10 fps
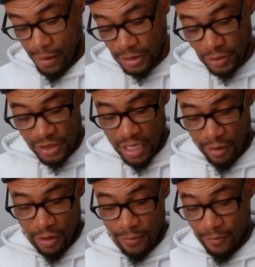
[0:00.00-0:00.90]
What's the
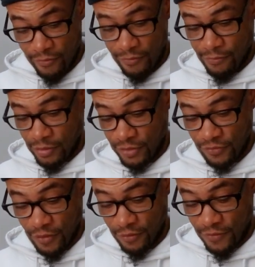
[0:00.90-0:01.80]
outcome for this
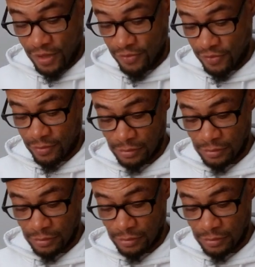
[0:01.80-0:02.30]
fuck face?